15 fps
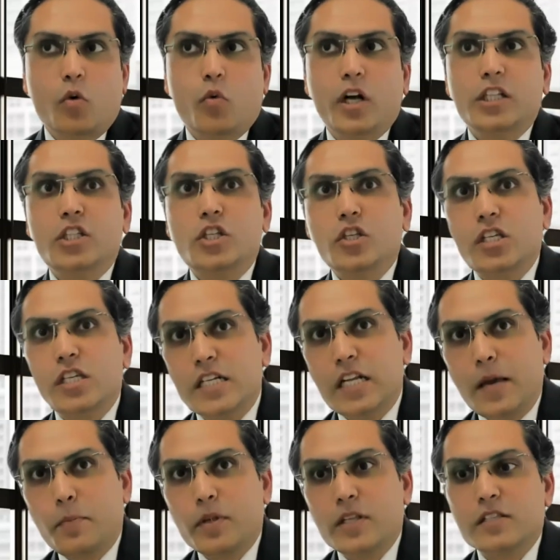once you
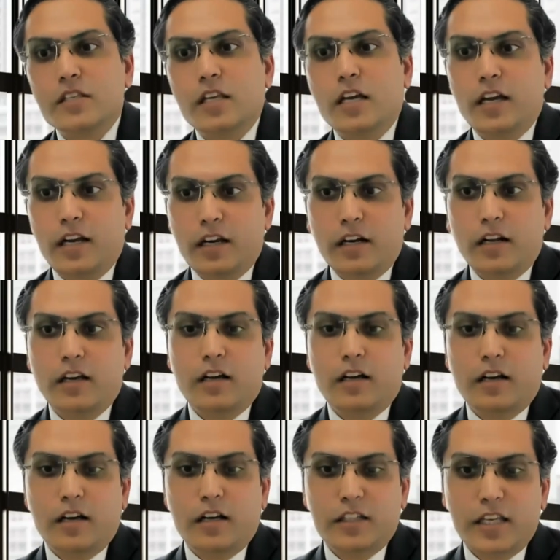step inside
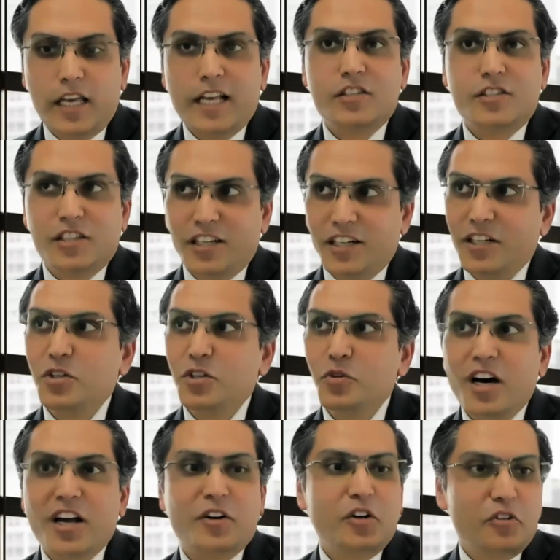the asset,
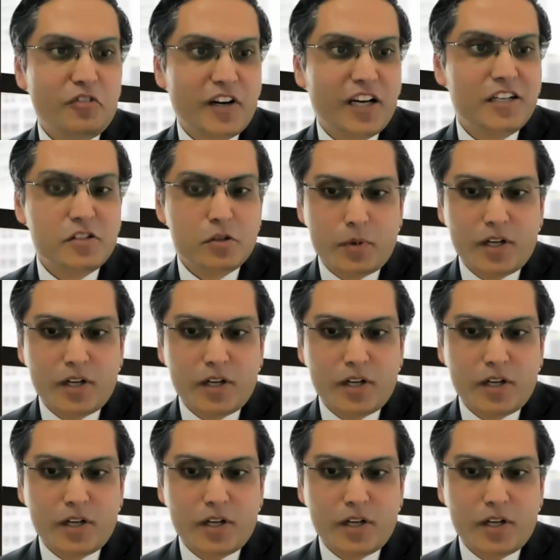you are going to find